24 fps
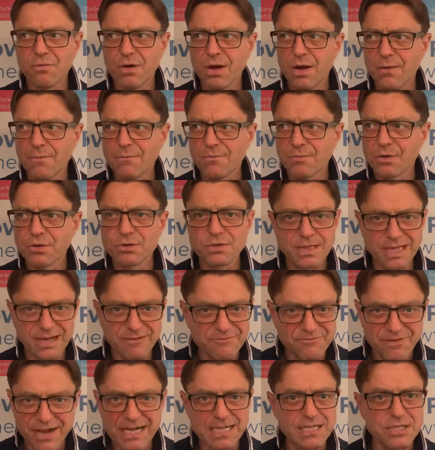
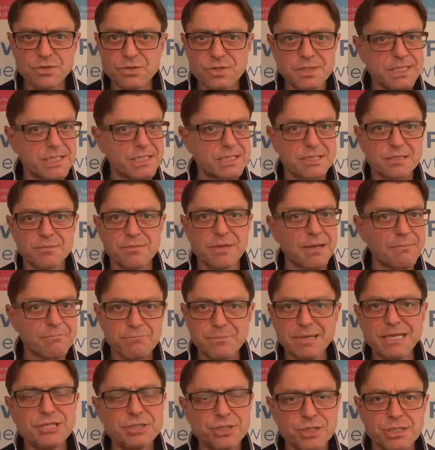that value system, that
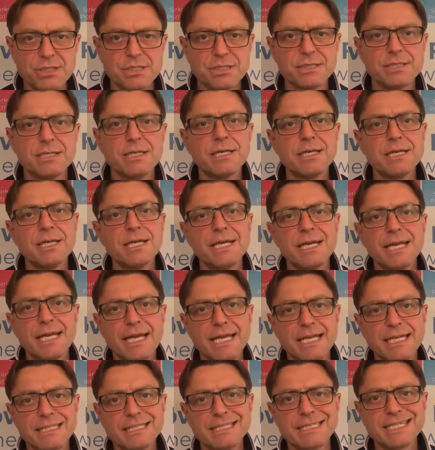mission
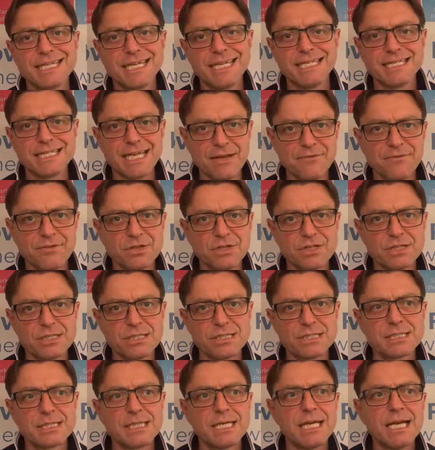is
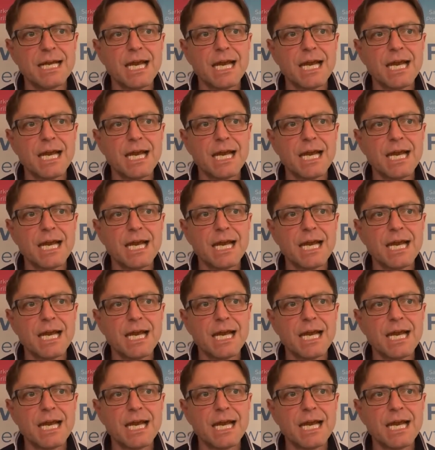evident,